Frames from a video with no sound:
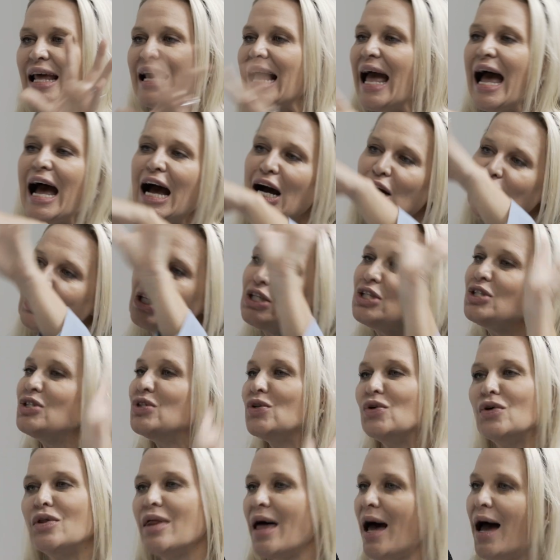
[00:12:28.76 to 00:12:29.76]
Like, how do you
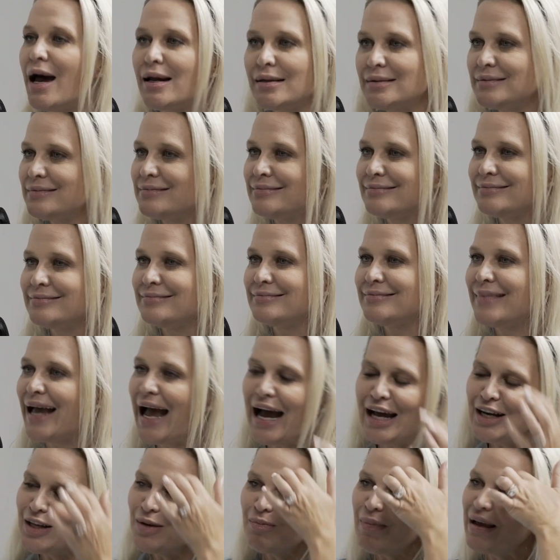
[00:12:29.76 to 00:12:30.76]
do that?
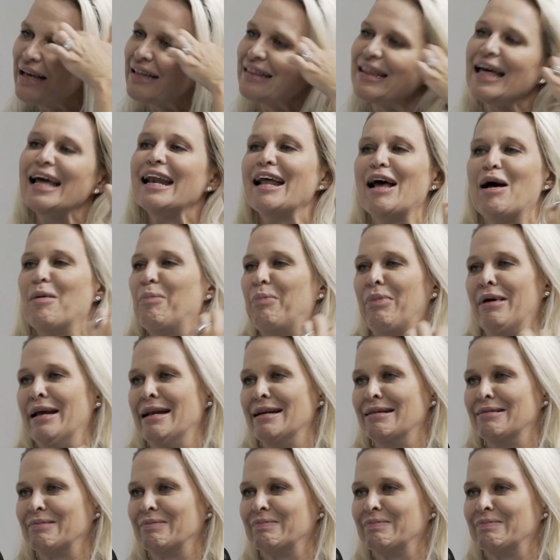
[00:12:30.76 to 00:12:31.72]
How do you make that happen?